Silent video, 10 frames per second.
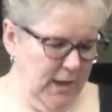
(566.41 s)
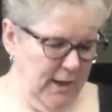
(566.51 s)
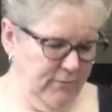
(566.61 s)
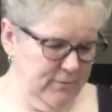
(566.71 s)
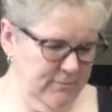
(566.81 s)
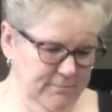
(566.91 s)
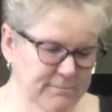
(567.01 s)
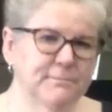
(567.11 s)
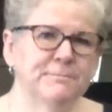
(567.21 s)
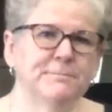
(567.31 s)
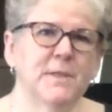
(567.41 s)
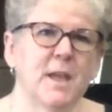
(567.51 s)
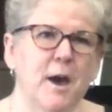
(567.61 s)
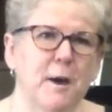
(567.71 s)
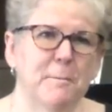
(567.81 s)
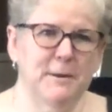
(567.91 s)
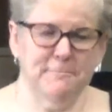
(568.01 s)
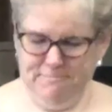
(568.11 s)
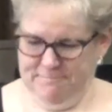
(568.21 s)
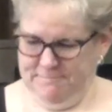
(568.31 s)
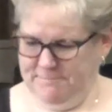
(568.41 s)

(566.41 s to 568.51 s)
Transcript: life. Amen.